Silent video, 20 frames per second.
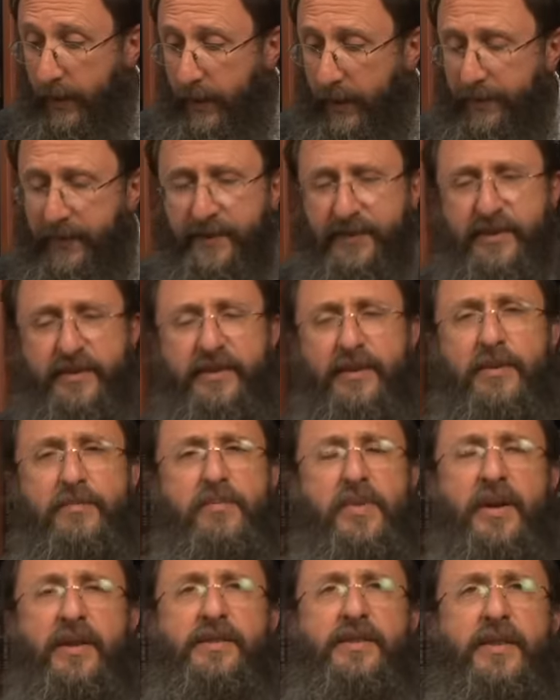And this is an
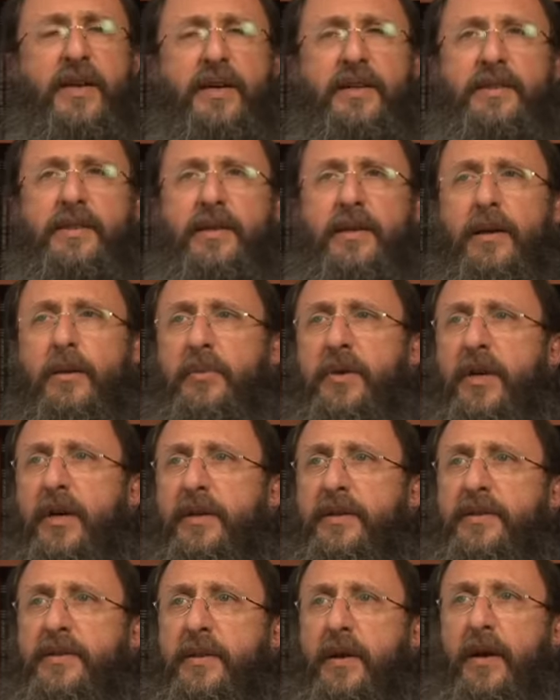amazing idea,
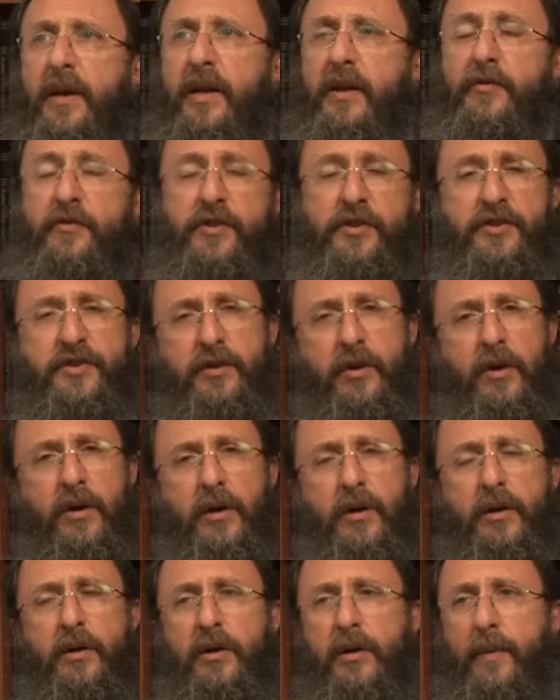because if the
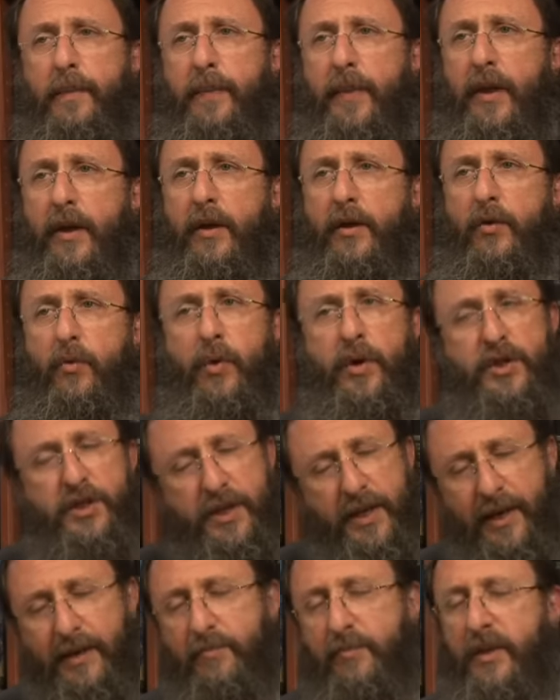song,
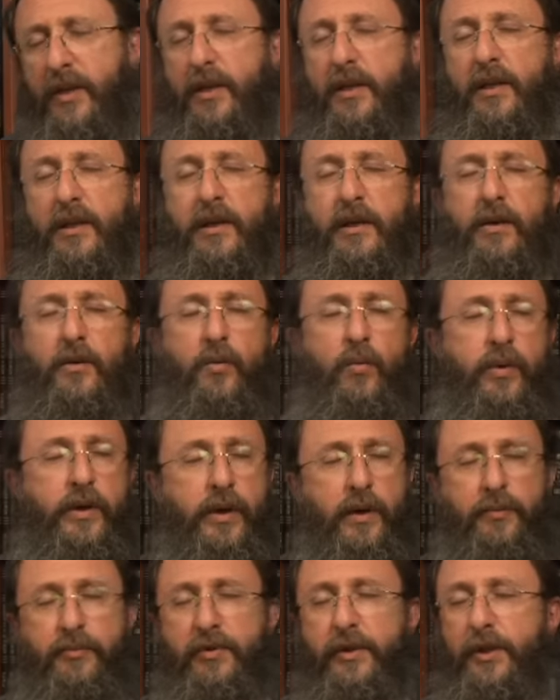which admittedly
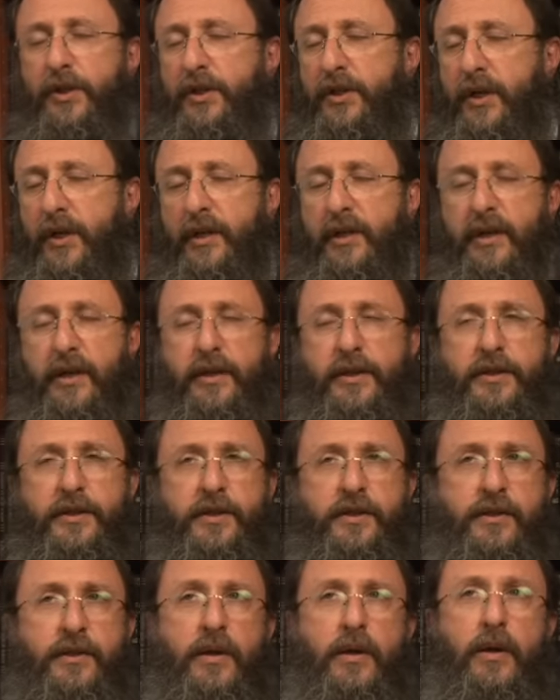we appreciate
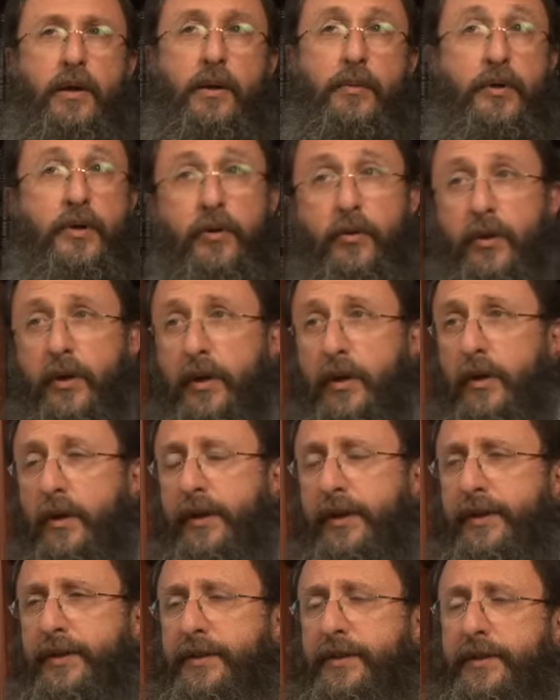its
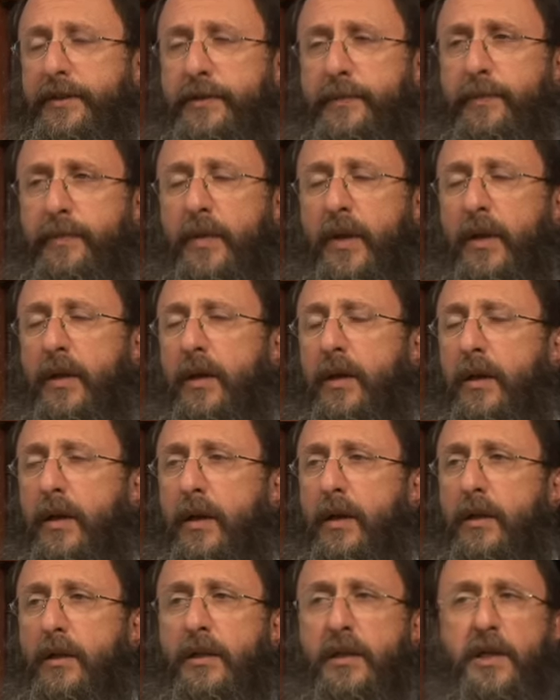beauty, its
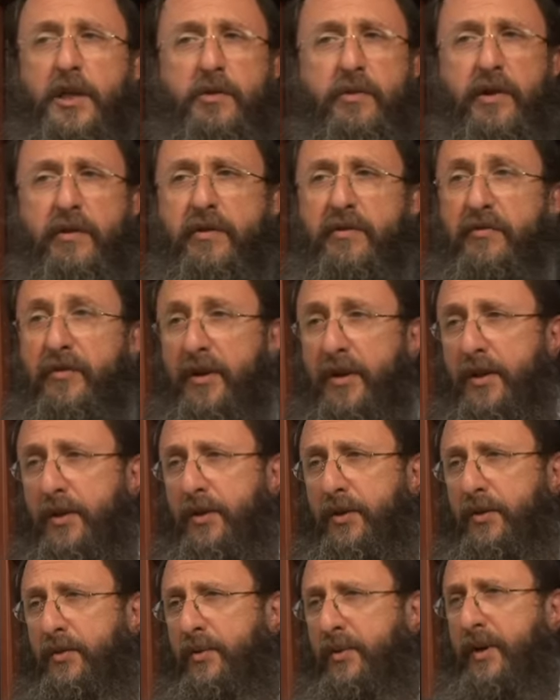literary
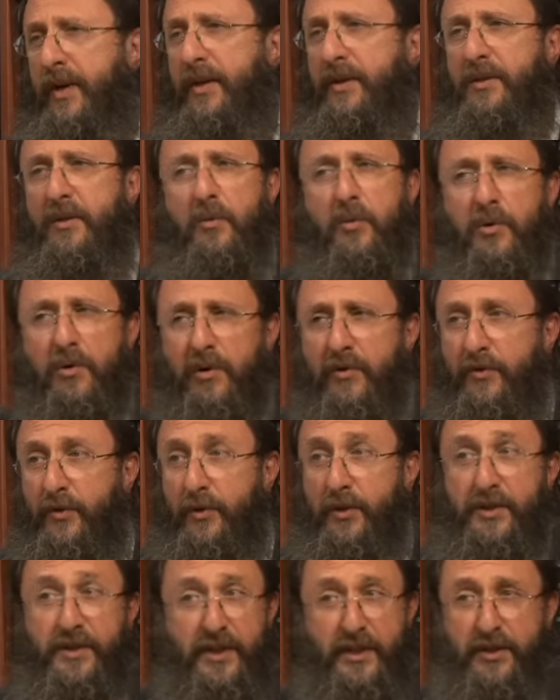value, as it were, if
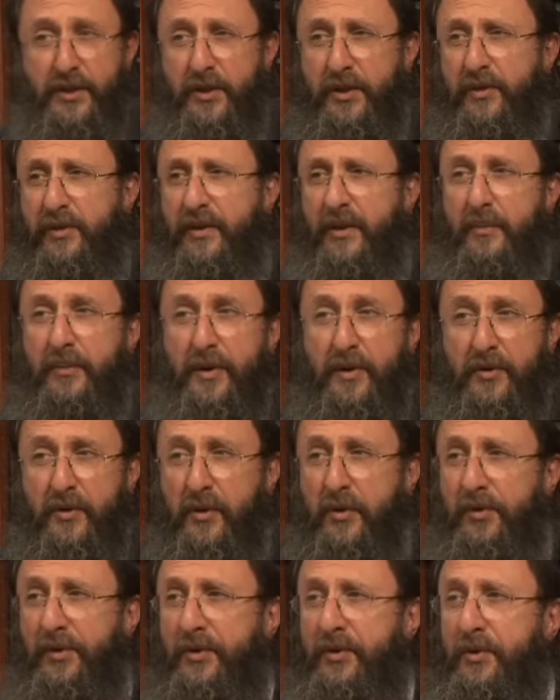you could say such a thing about
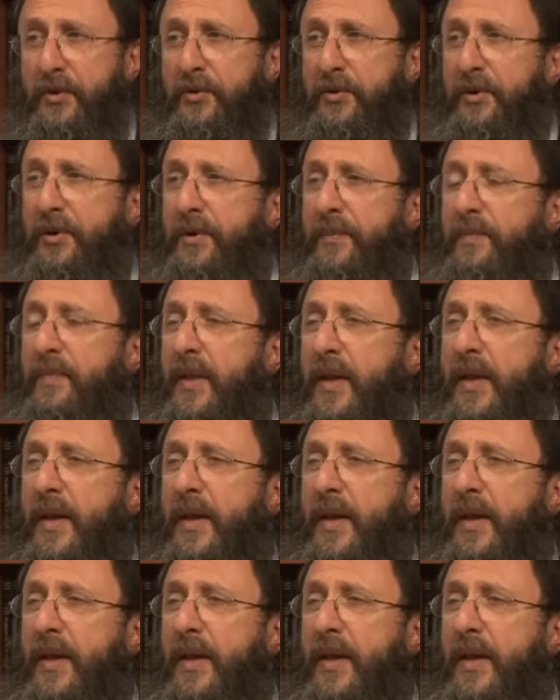the Holy Torah,